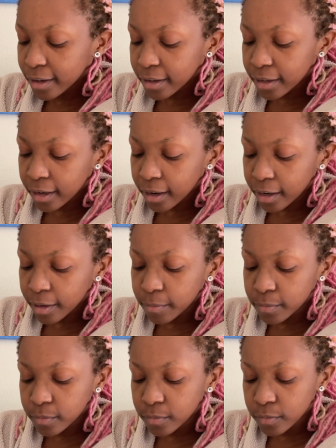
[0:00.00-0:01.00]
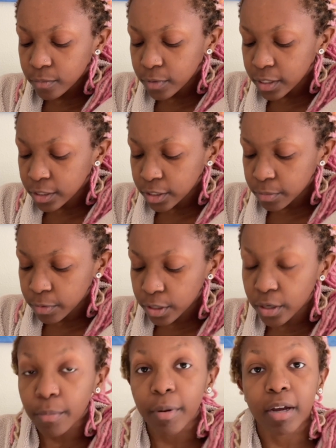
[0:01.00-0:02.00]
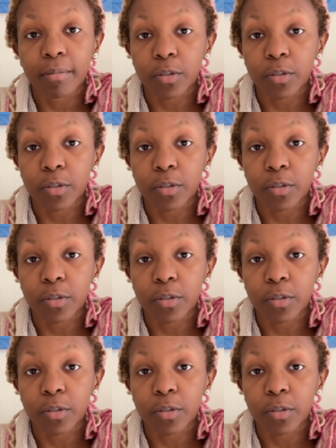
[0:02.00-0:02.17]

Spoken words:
and I'm literally putting on makeup